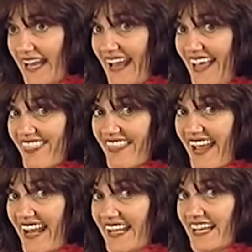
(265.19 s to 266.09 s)
and
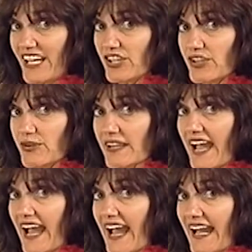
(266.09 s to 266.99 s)
then you
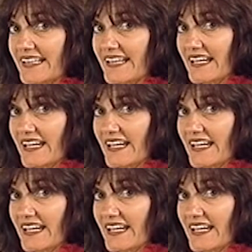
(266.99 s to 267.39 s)
can